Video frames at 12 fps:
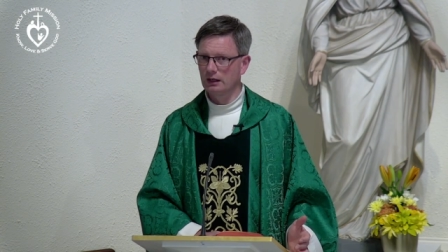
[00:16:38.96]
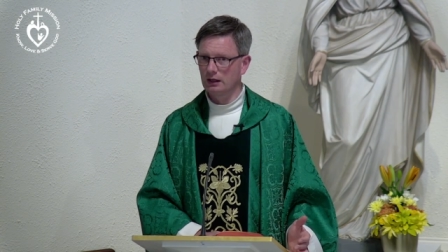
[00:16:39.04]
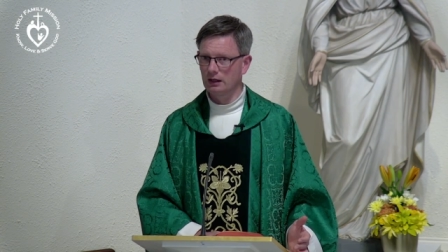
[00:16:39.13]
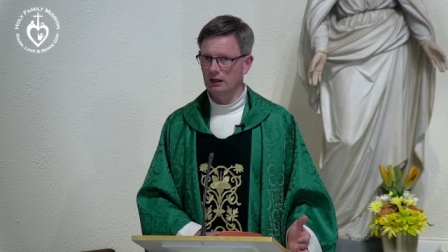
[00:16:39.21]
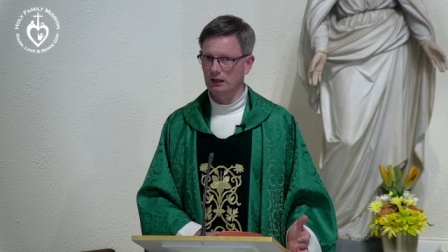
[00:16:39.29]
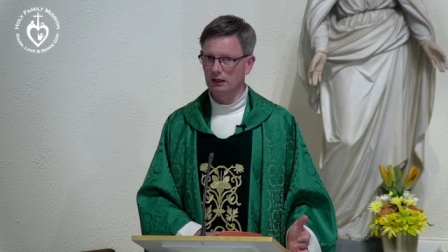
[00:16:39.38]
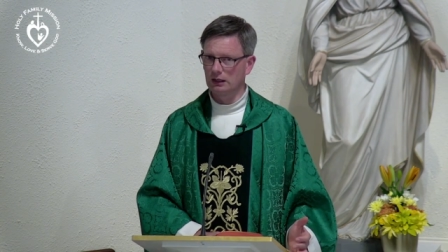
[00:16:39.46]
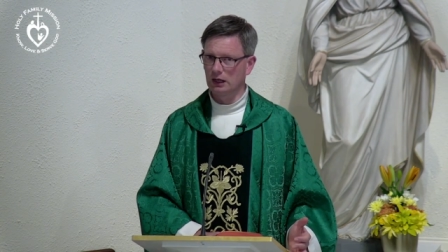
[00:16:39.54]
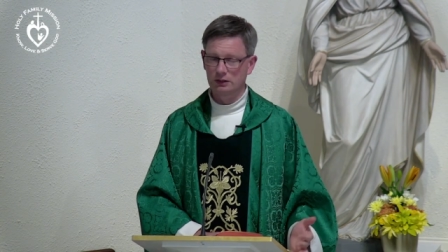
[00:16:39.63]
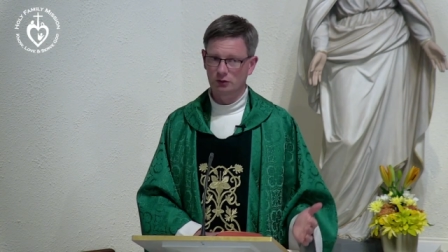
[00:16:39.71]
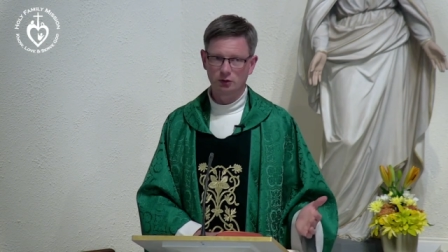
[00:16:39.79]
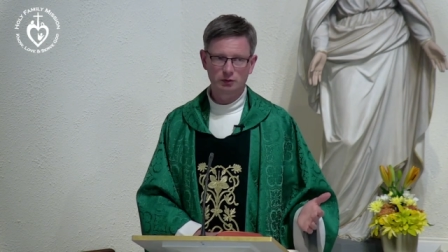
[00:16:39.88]
Uh, I
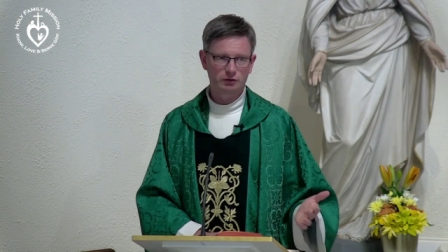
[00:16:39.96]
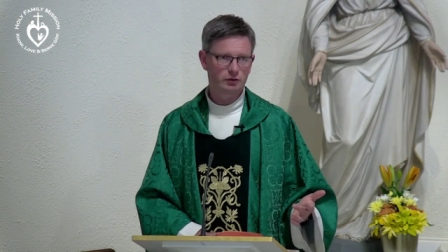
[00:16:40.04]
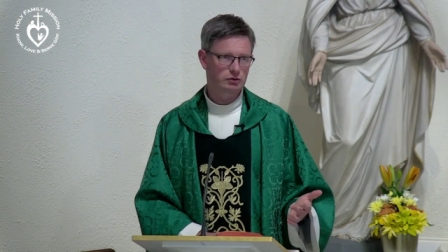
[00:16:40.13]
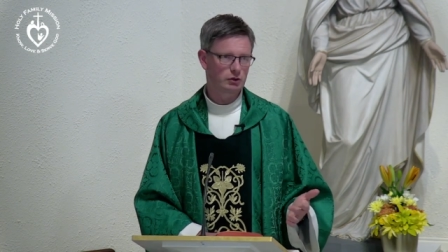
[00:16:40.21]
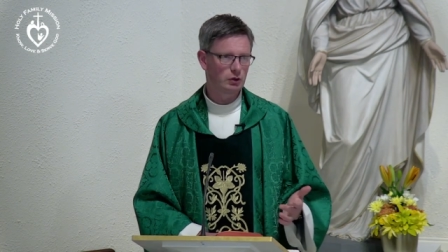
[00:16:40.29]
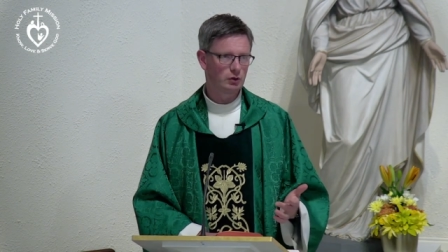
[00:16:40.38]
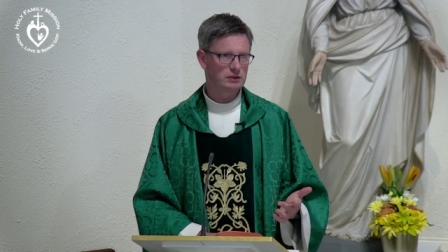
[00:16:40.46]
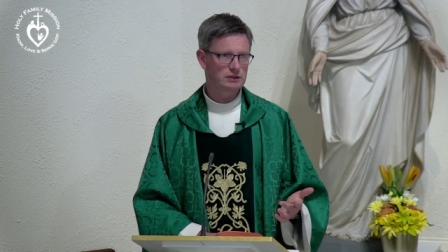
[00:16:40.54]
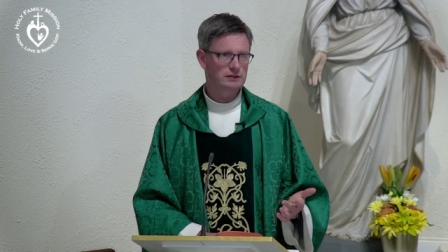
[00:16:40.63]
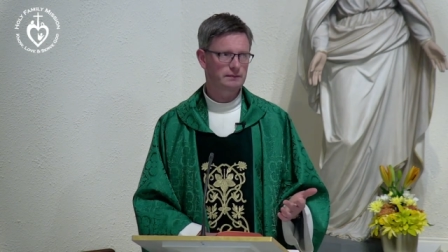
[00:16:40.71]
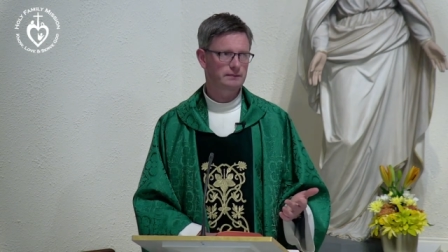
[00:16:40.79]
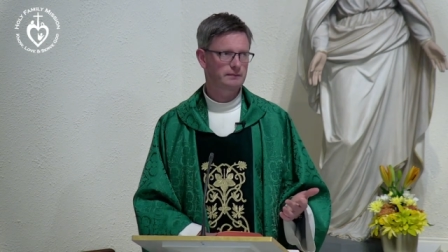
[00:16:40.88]
don't know what the future holds.
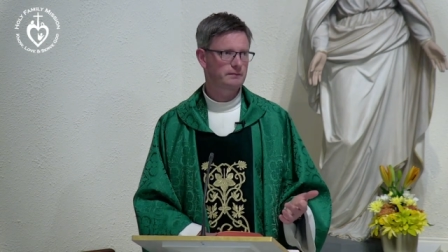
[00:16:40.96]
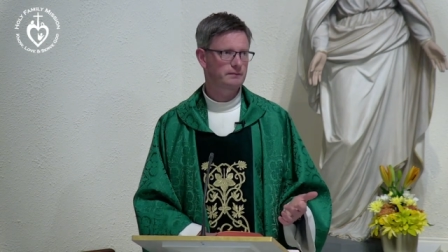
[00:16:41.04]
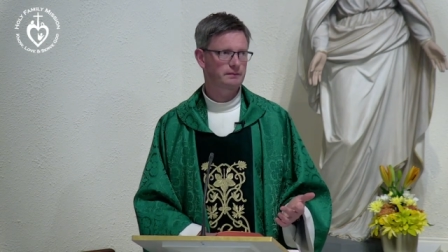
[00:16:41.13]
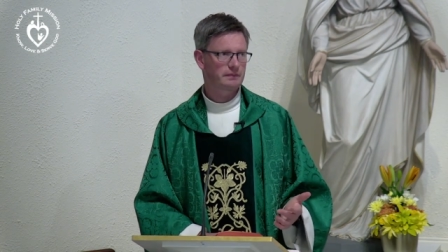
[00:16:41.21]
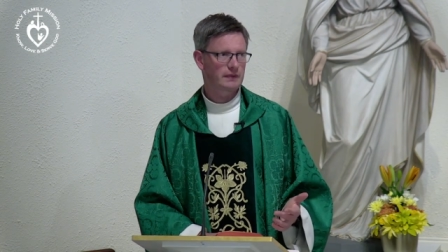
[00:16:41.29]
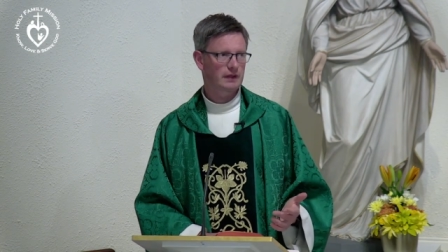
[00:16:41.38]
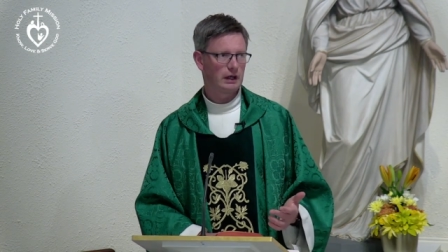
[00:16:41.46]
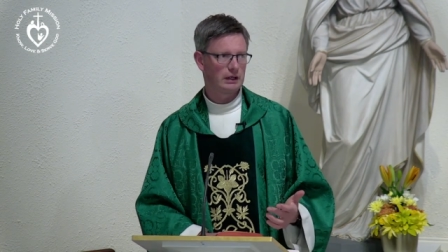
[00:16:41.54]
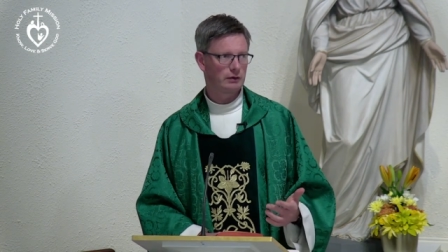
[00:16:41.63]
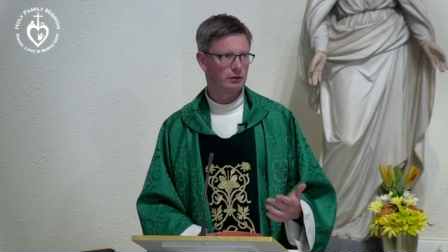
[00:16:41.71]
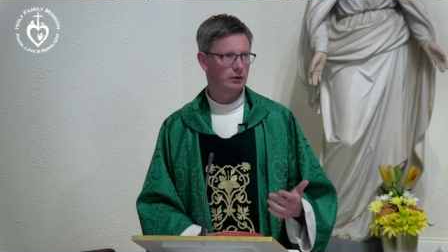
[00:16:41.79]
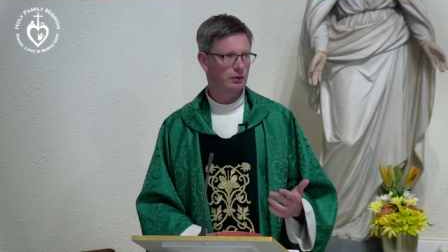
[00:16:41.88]
I
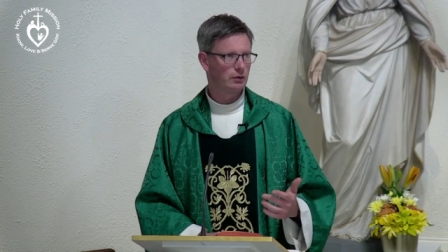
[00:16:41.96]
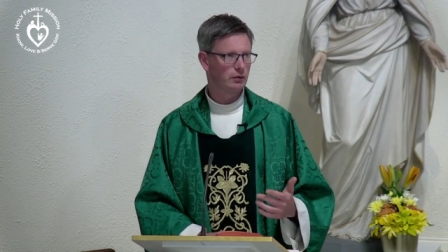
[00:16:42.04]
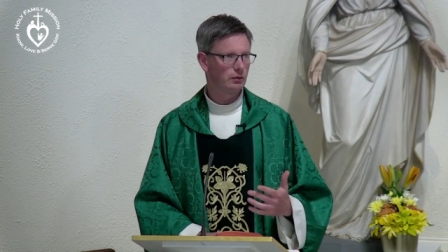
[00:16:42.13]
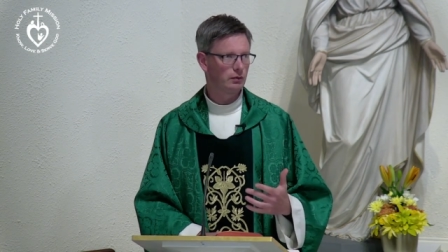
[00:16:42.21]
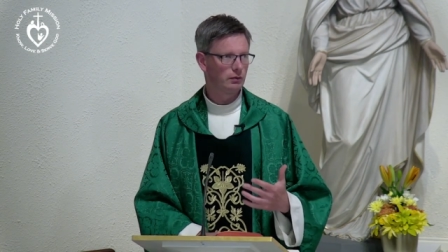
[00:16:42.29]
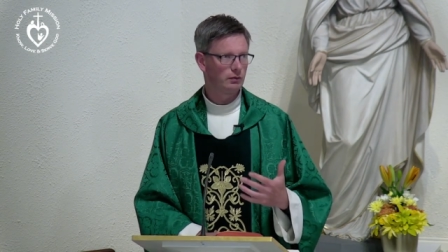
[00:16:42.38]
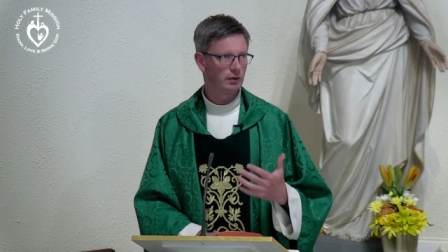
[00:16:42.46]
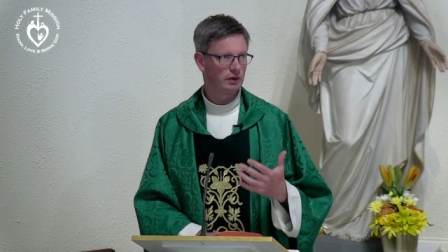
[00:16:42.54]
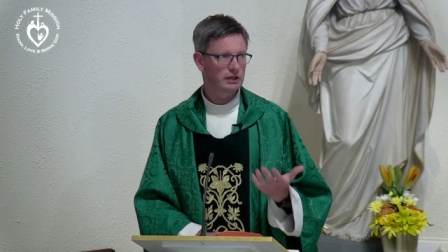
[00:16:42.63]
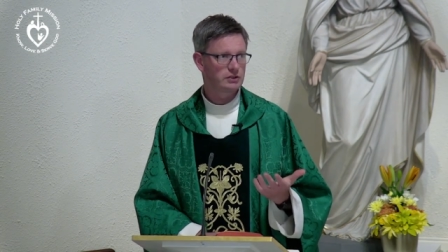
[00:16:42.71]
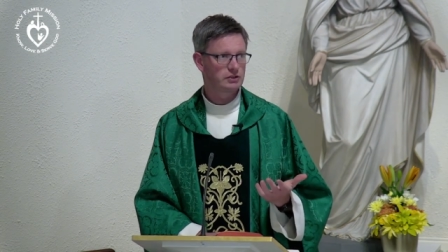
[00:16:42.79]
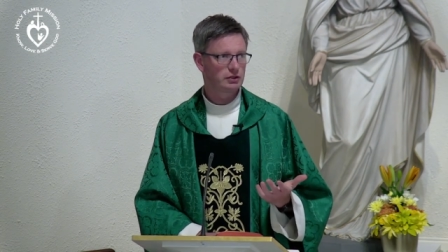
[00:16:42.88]
don't know what
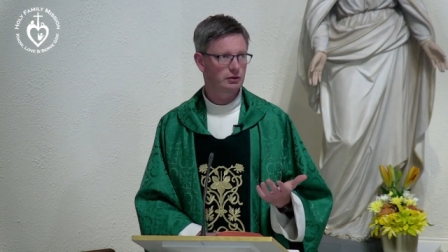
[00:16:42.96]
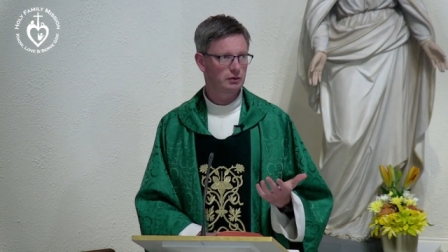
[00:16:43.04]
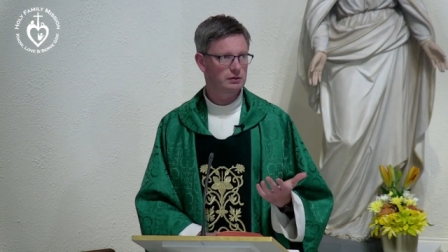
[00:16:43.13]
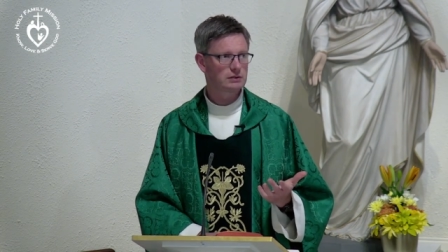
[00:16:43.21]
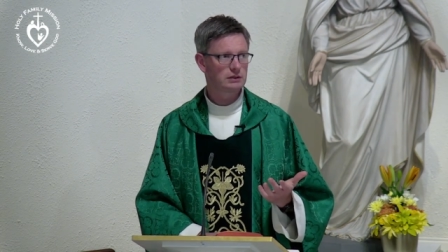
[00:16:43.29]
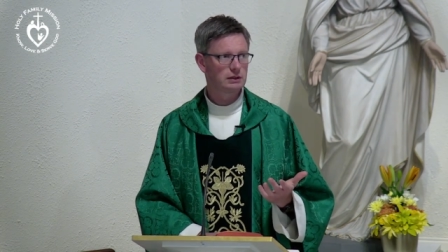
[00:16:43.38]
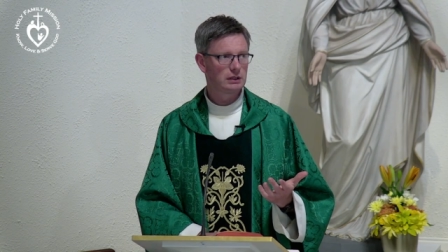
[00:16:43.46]
next year holds.